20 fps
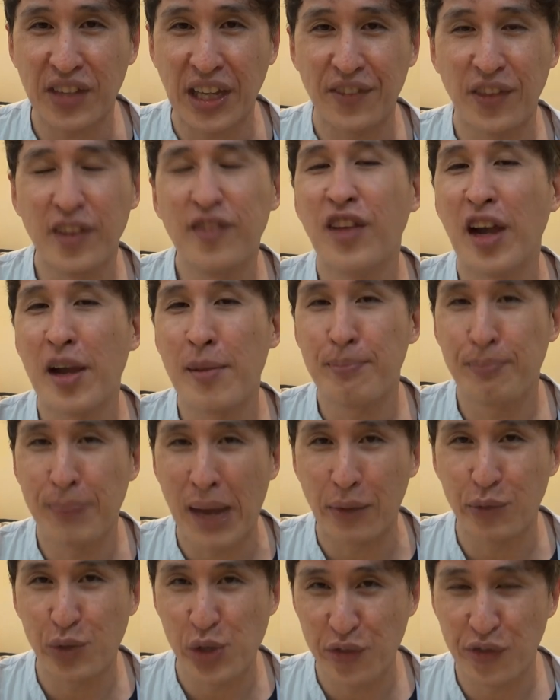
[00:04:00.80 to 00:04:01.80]
given very
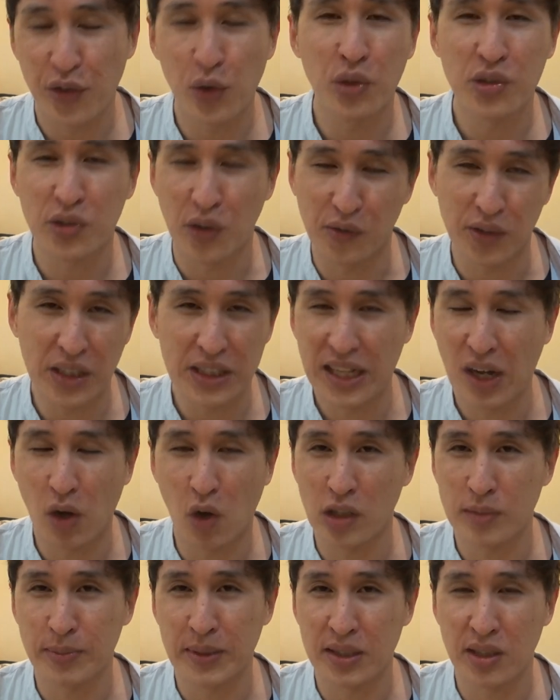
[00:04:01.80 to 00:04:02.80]
bad reviews of this
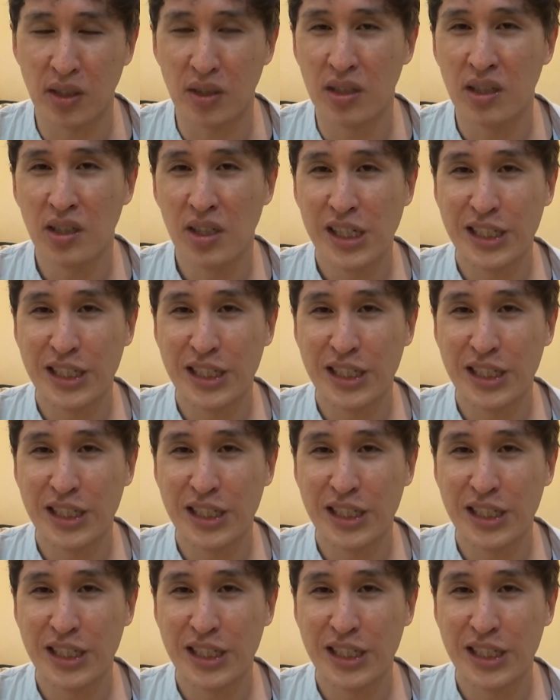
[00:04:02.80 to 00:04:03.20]
hospital,